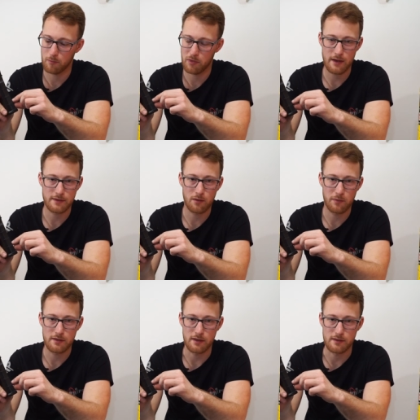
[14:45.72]
plastic
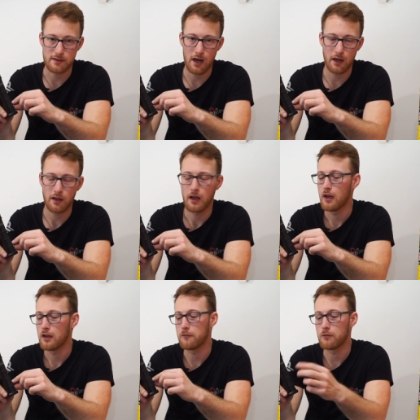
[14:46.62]
piece inside.
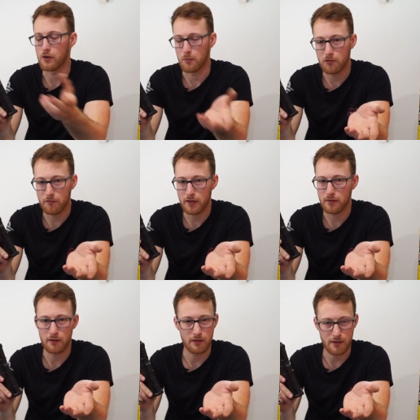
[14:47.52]
If you remove
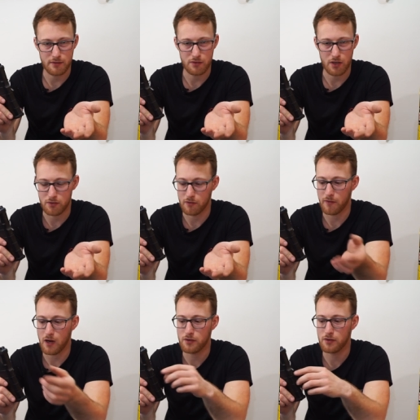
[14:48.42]
it, it doesn't change the
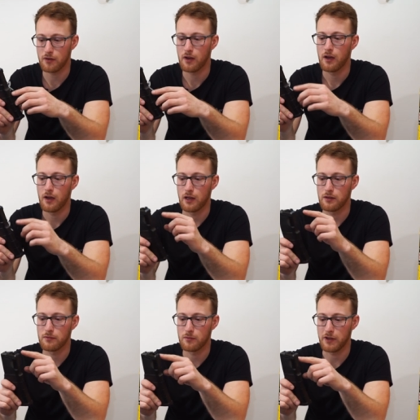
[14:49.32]
function, and you
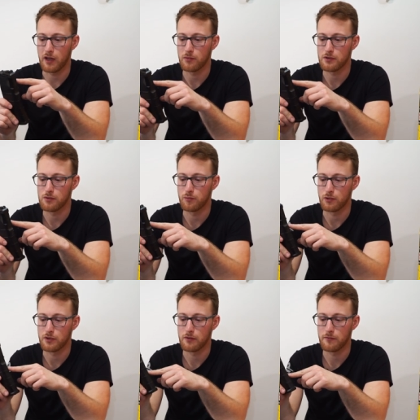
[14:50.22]
will be able to
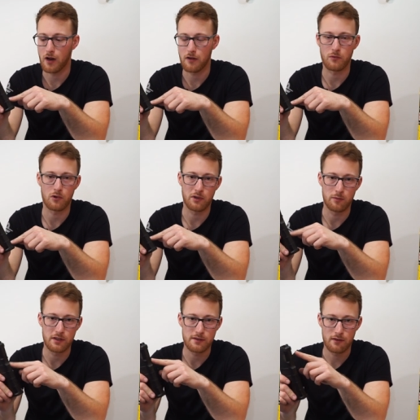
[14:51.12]
put 5 more
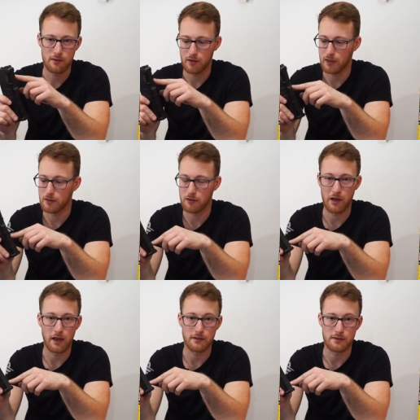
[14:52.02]
BBs in the
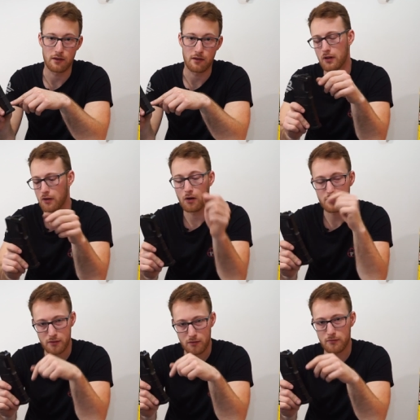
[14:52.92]
magazine.
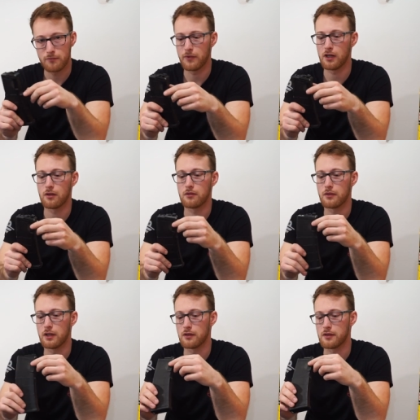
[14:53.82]
Also, video
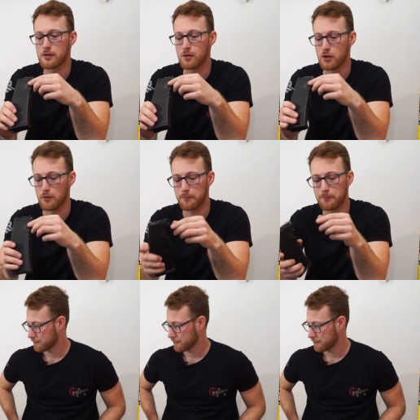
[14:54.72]
in the description.
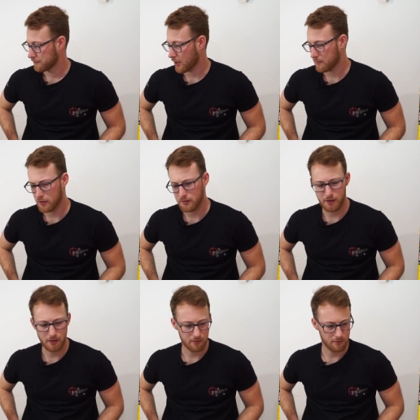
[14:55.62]
I'm
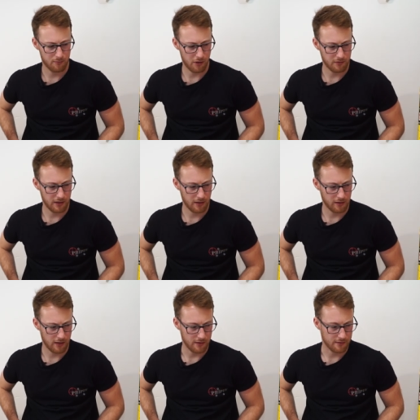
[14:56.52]
wondering about the
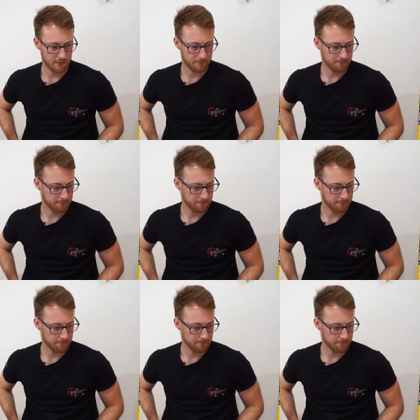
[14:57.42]
AKs.